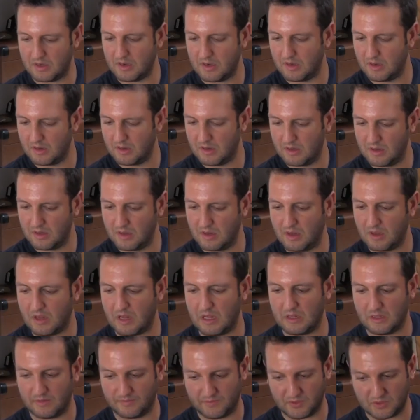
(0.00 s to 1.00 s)
I love you.
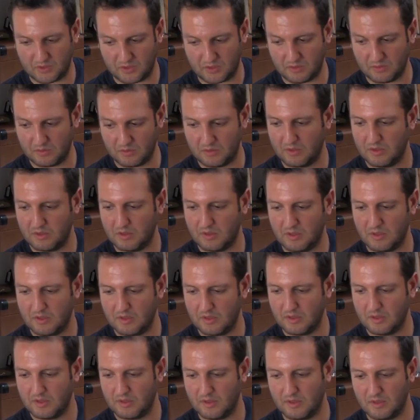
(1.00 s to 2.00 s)
I love you too.
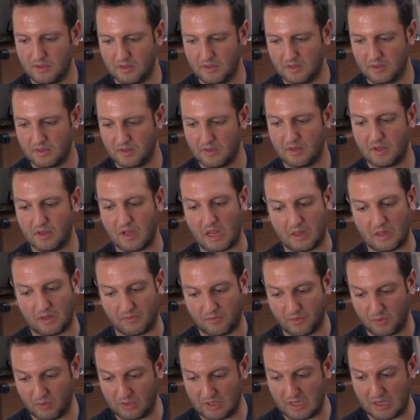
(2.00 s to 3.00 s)
How much? I
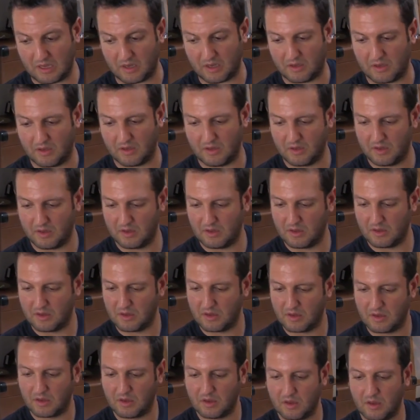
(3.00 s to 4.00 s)
love you a lot. How
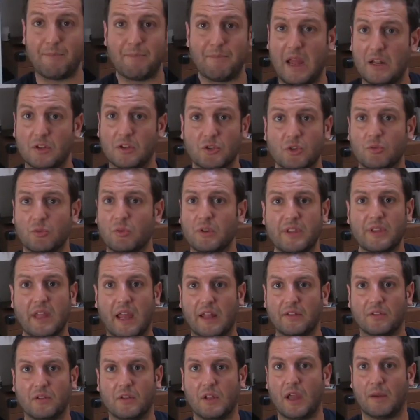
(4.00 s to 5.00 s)
much? I'm not doing
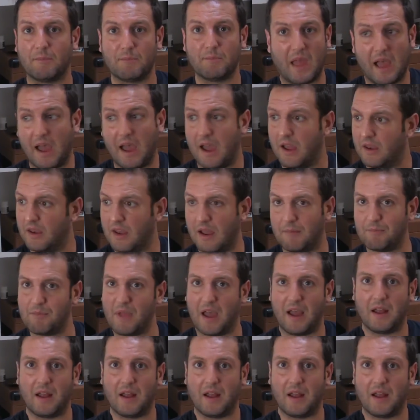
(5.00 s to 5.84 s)
that. I'm not. I'm